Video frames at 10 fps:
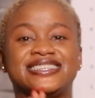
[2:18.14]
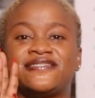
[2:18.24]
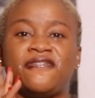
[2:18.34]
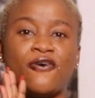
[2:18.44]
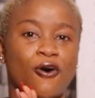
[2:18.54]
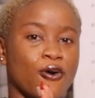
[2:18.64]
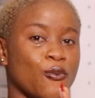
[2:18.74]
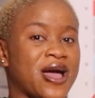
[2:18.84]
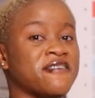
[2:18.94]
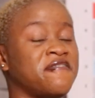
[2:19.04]
is 4.
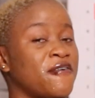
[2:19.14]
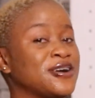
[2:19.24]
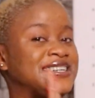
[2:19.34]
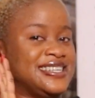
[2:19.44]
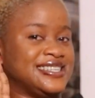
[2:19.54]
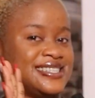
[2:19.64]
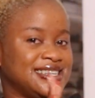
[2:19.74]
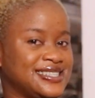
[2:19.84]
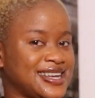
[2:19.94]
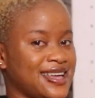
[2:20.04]
We have 4 D's
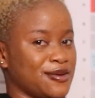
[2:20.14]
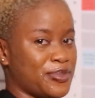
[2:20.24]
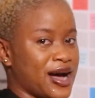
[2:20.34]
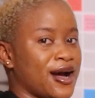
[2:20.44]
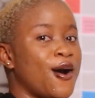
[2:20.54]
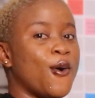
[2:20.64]
inside the bag.